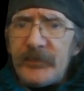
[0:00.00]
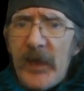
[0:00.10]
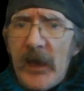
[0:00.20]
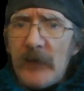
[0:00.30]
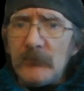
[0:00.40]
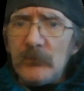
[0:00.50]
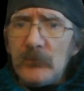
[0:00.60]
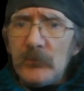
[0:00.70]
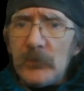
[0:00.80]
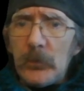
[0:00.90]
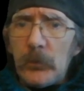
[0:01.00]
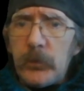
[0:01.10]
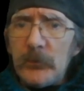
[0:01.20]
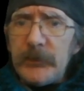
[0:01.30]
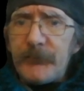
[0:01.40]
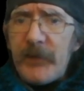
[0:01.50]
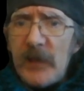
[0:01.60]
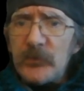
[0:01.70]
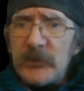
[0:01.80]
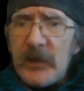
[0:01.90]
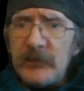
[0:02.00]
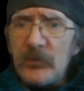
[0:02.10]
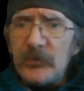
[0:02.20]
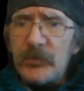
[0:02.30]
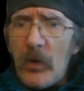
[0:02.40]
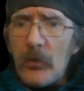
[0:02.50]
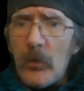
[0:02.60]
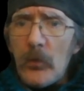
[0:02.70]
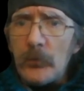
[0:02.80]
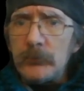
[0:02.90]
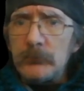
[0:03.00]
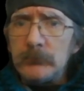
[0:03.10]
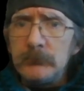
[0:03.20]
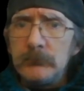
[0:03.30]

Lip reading: that when we pass, we kind of go to our own